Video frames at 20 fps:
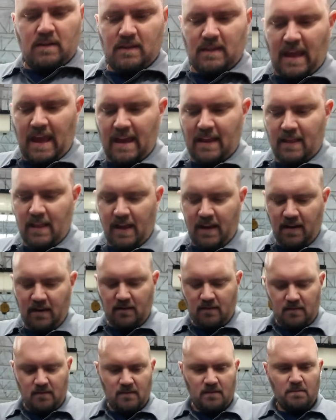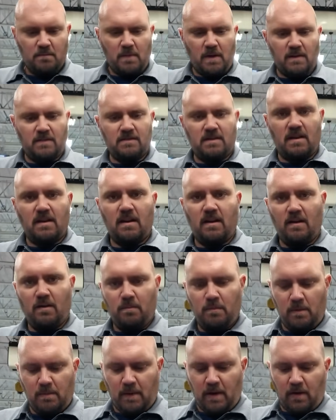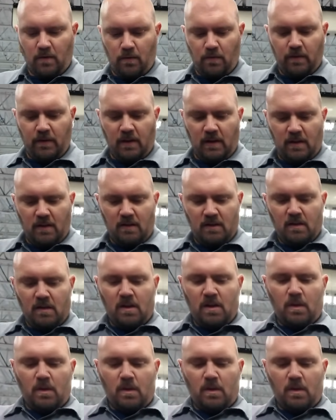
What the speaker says: the headlight. Mike's going to help me by holding it.